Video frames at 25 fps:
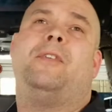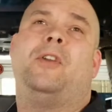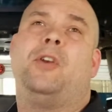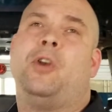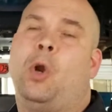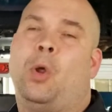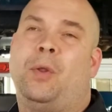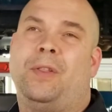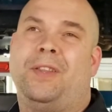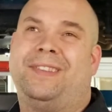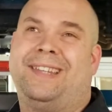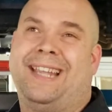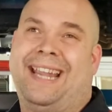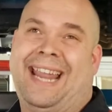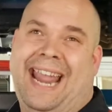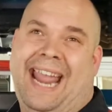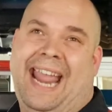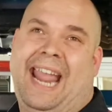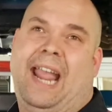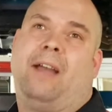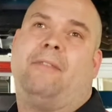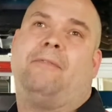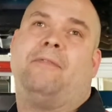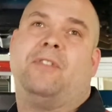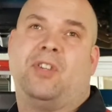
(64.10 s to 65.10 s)
know that they
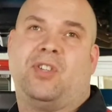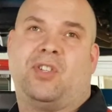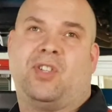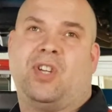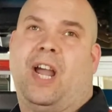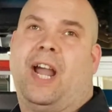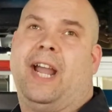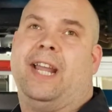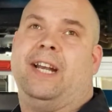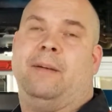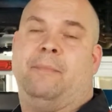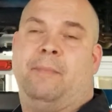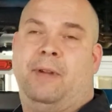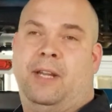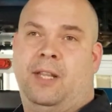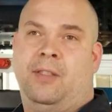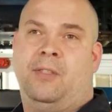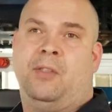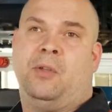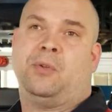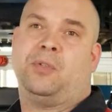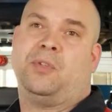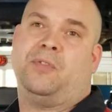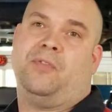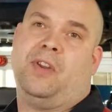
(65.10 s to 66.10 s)
have this item in
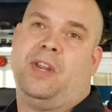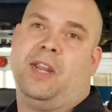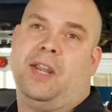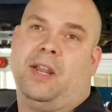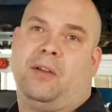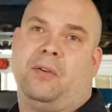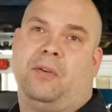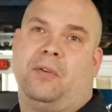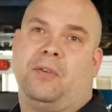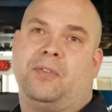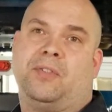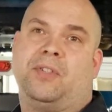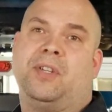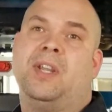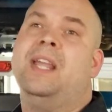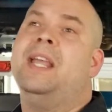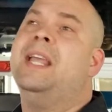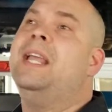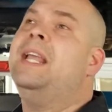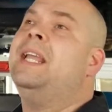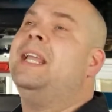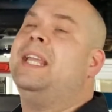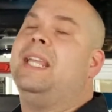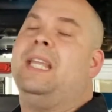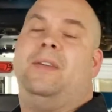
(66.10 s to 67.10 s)
those vehicles.
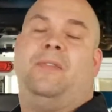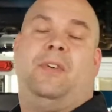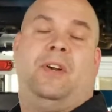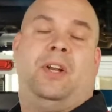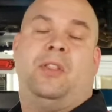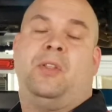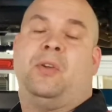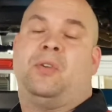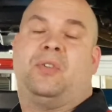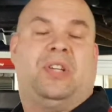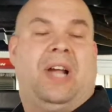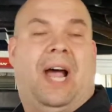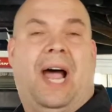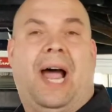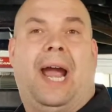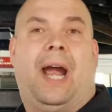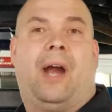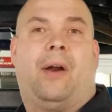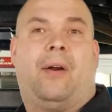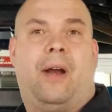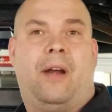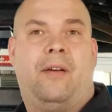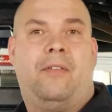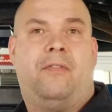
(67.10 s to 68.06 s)
Even in those higher-end